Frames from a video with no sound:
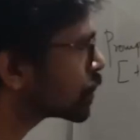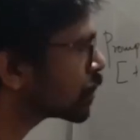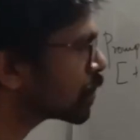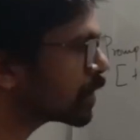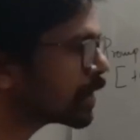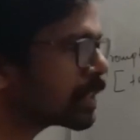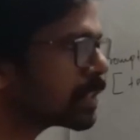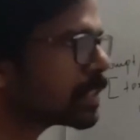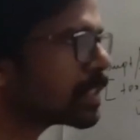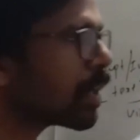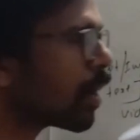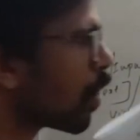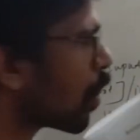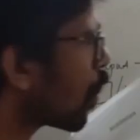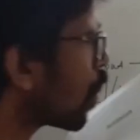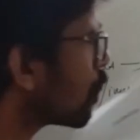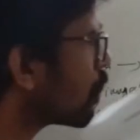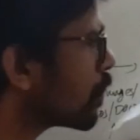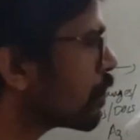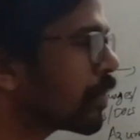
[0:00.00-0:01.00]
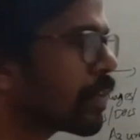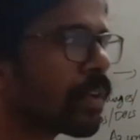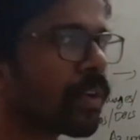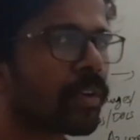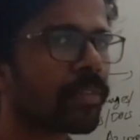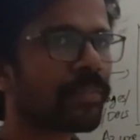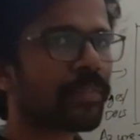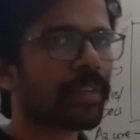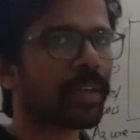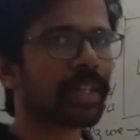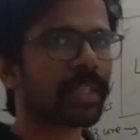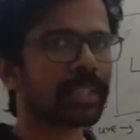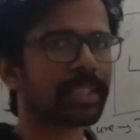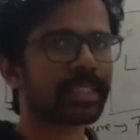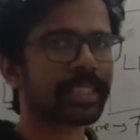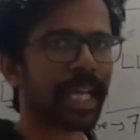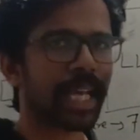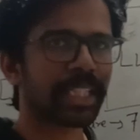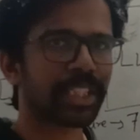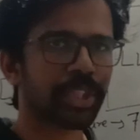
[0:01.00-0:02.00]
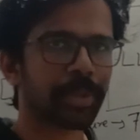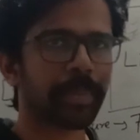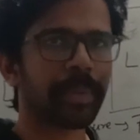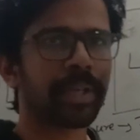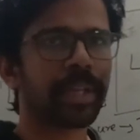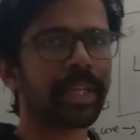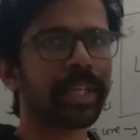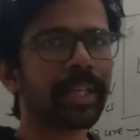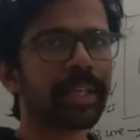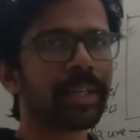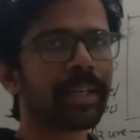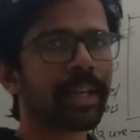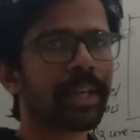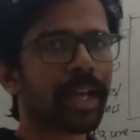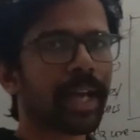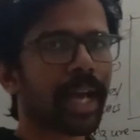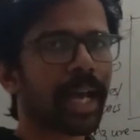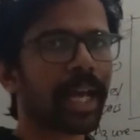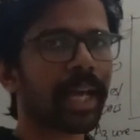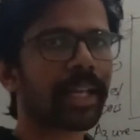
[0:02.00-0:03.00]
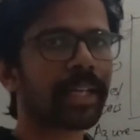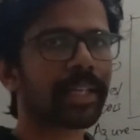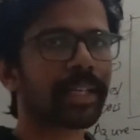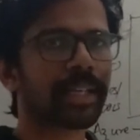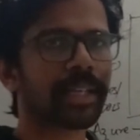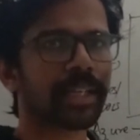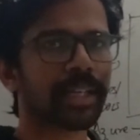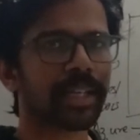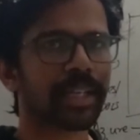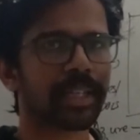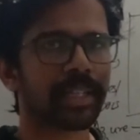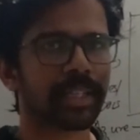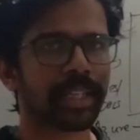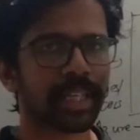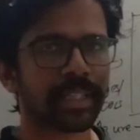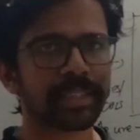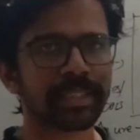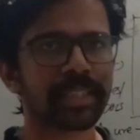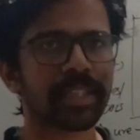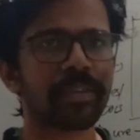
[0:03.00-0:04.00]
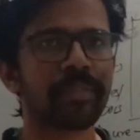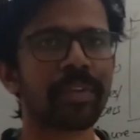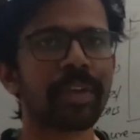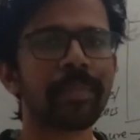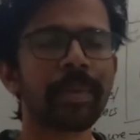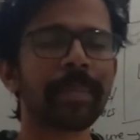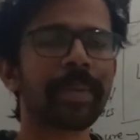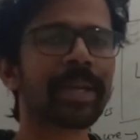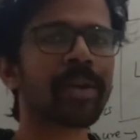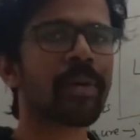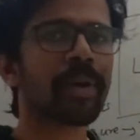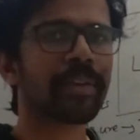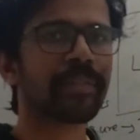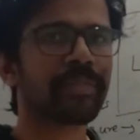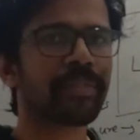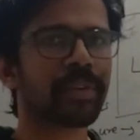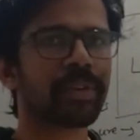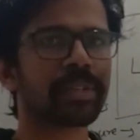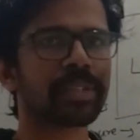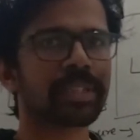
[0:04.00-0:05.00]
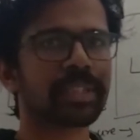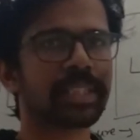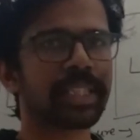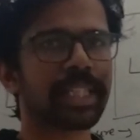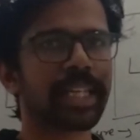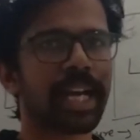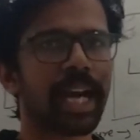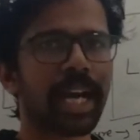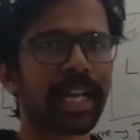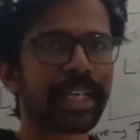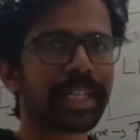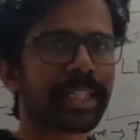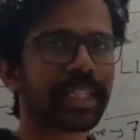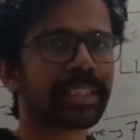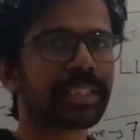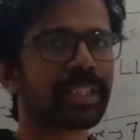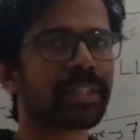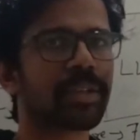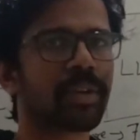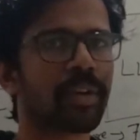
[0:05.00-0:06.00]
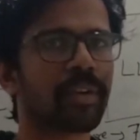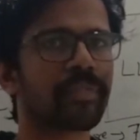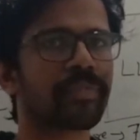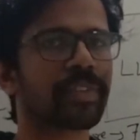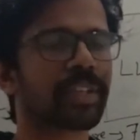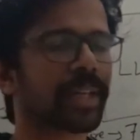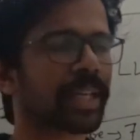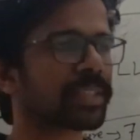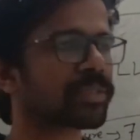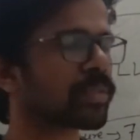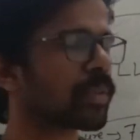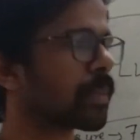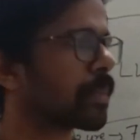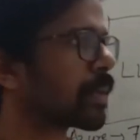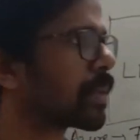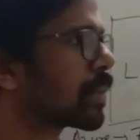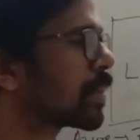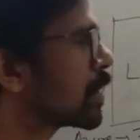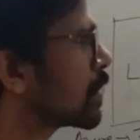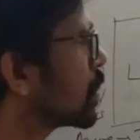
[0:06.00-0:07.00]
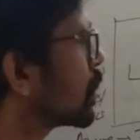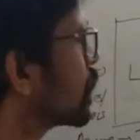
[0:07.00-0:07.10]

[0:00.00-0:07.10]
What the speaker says: So this is the overview of ChatGPT, and next we will be going for the architecture of Transformer.